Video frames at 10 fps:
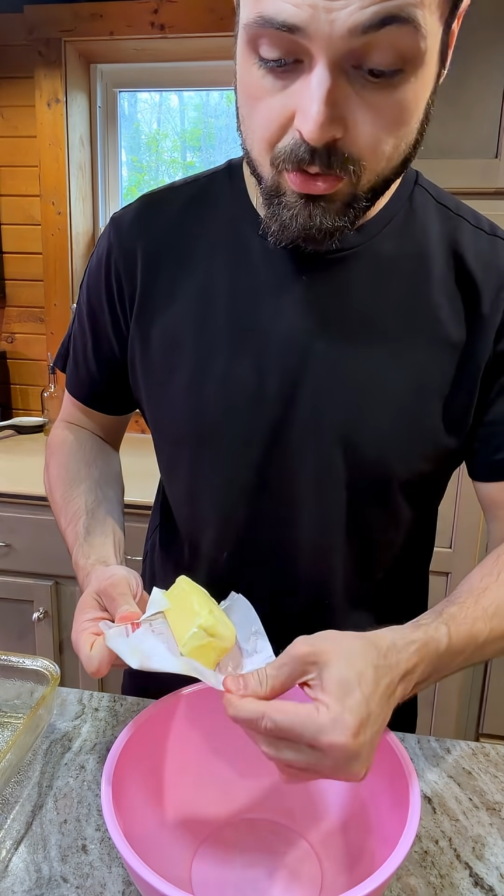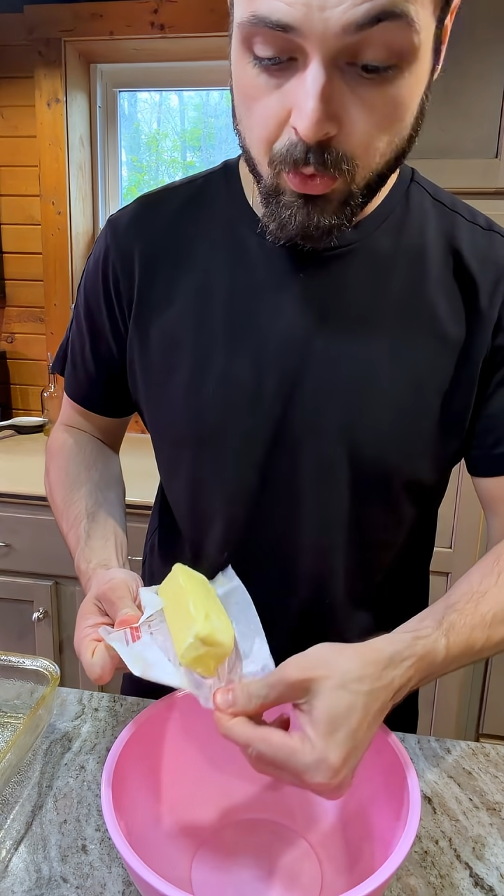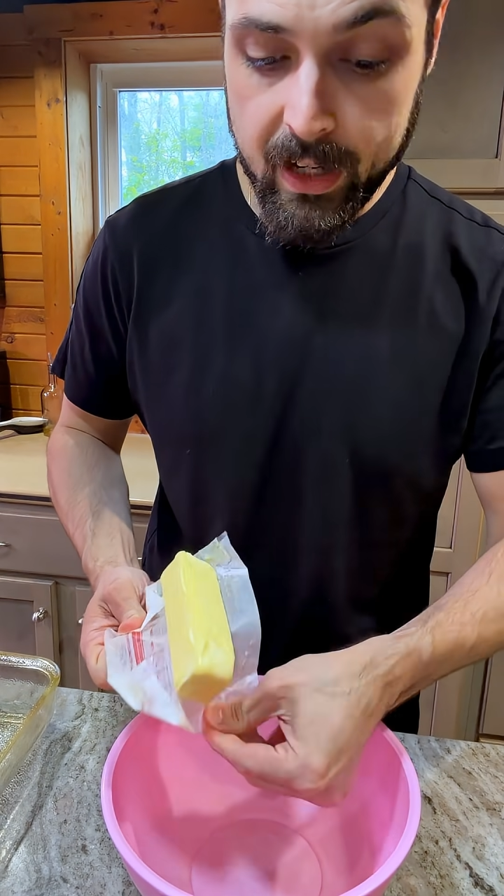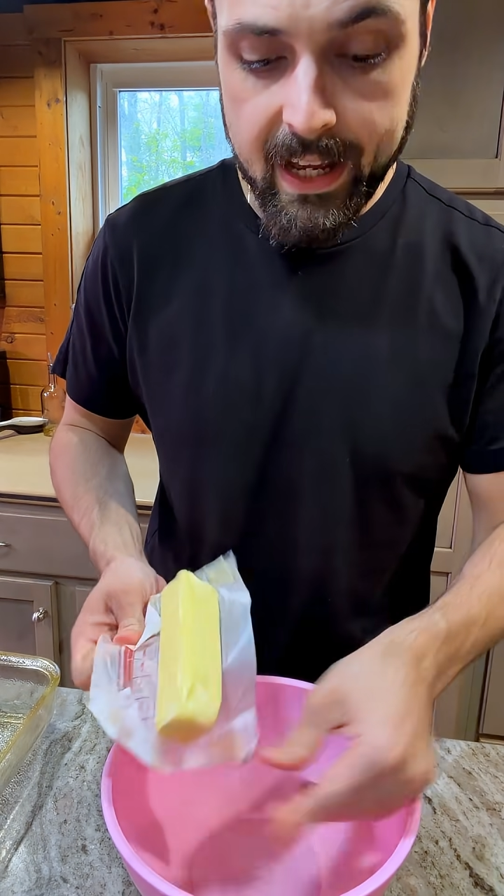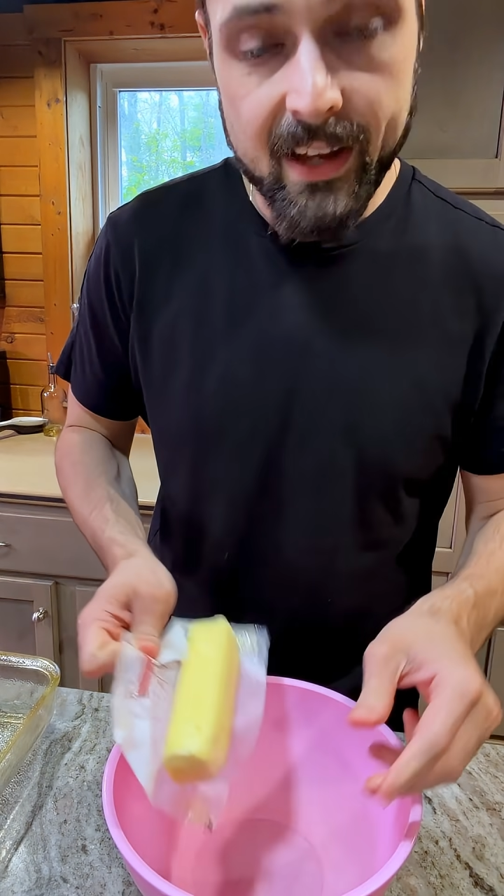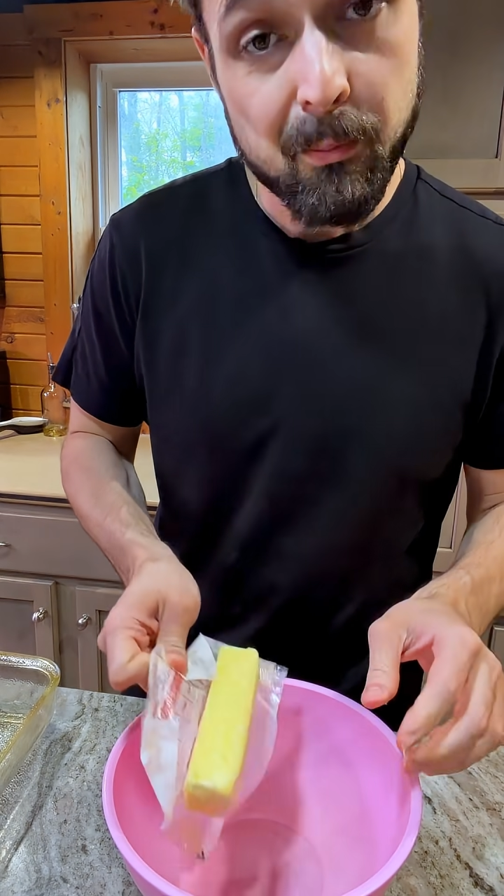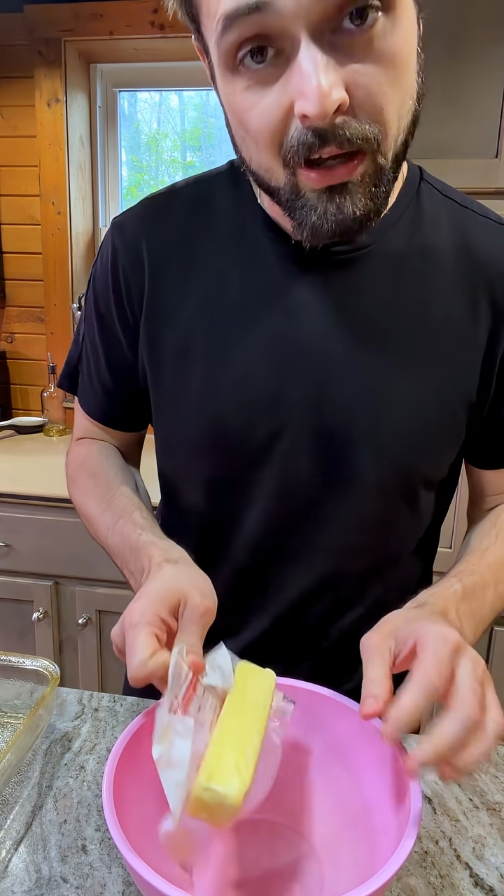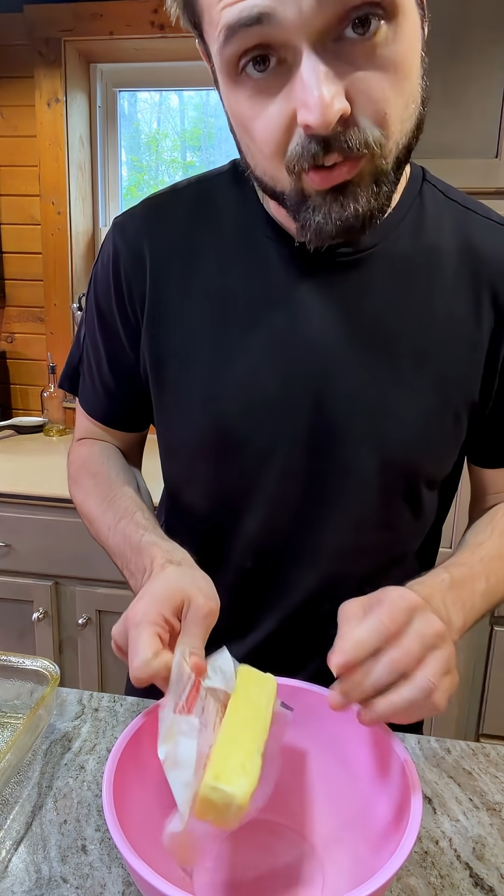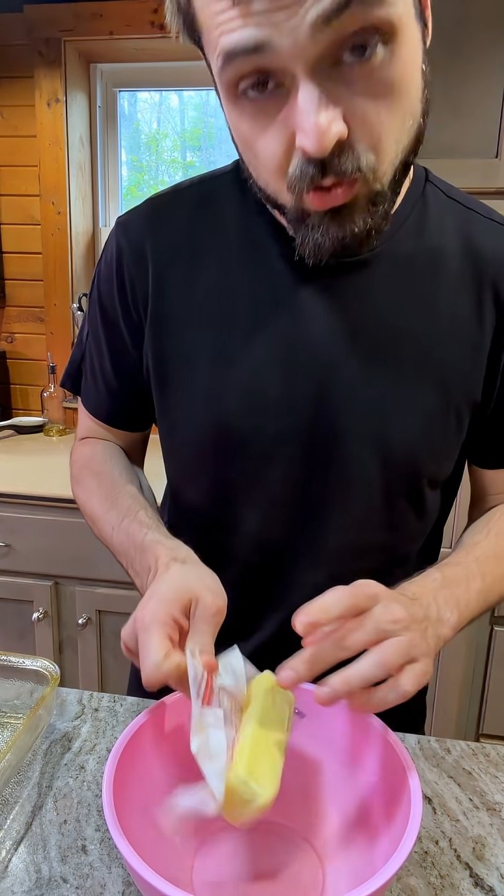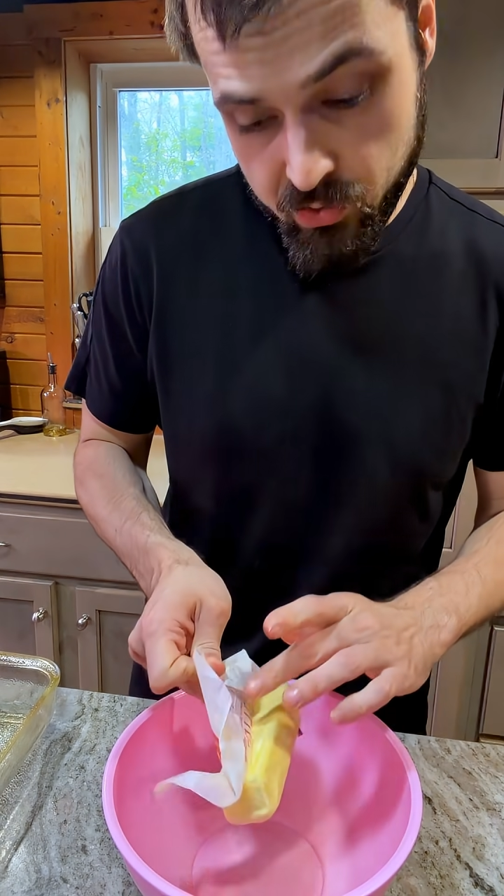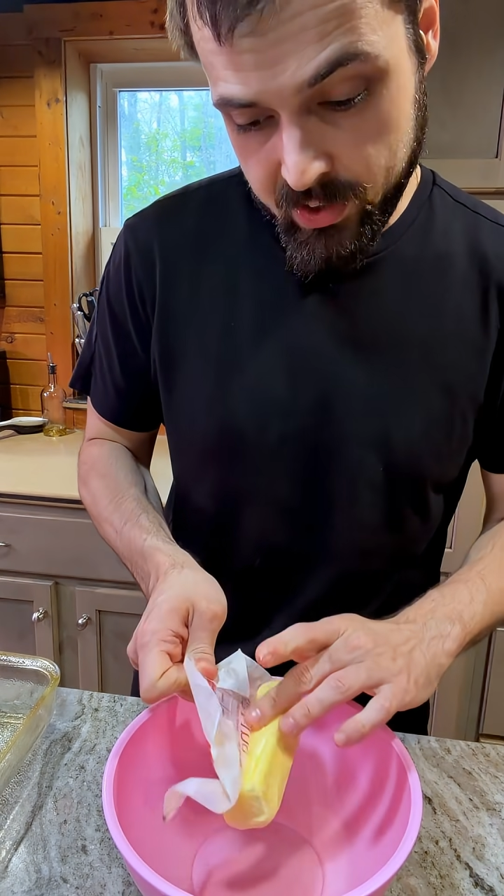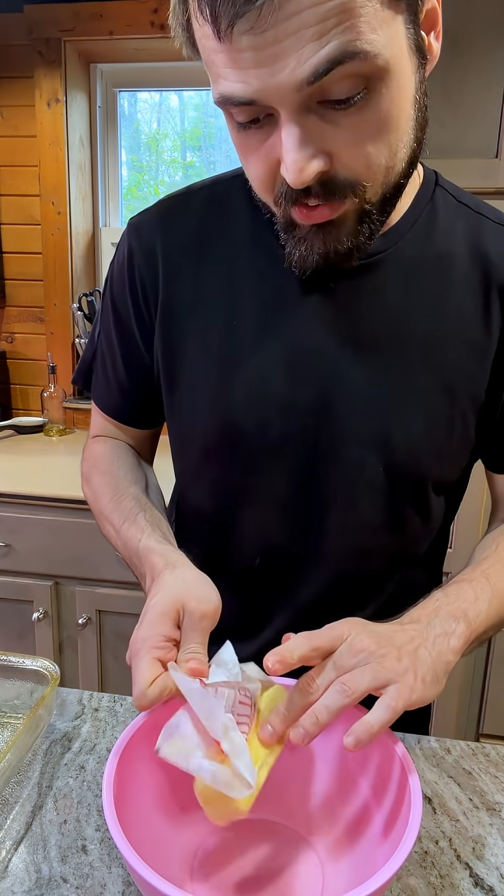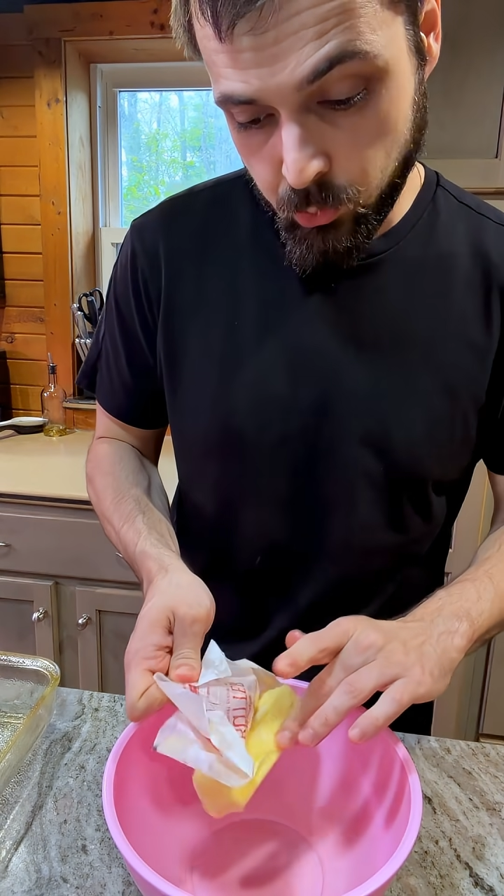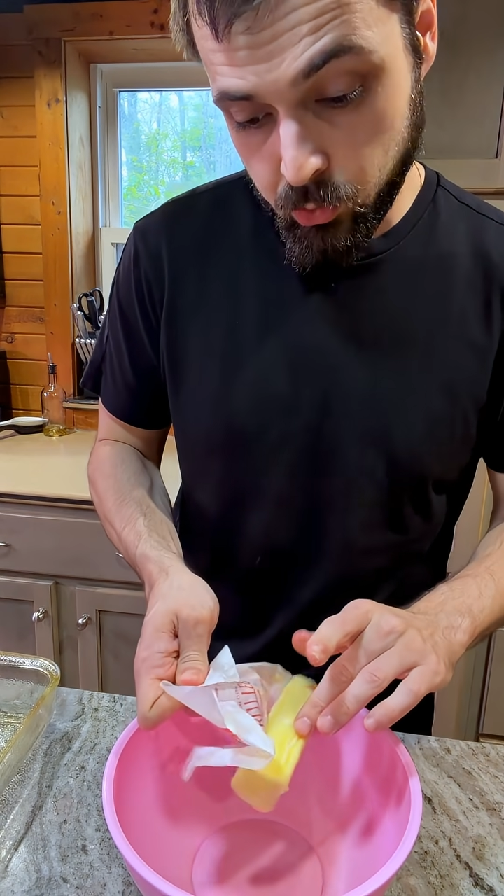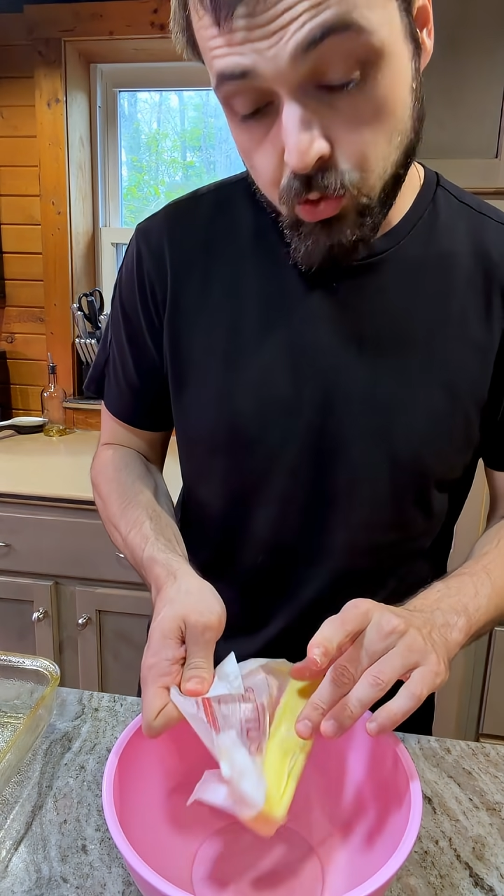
we're going to add about 2 sticks or